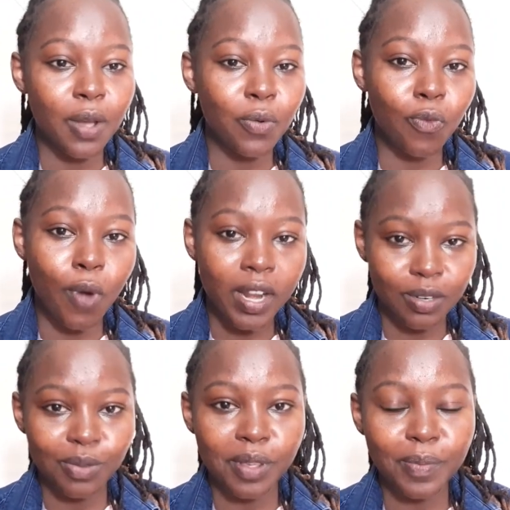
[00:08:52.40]
went
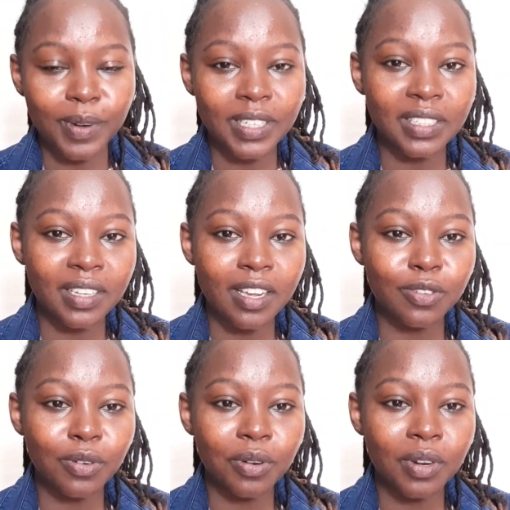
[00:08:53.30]
to the police
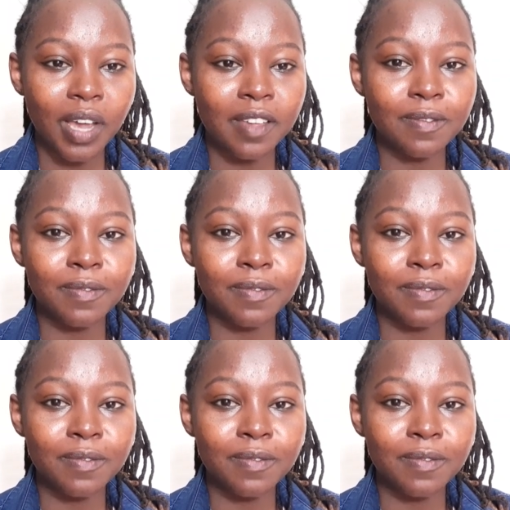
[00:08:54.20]
station, I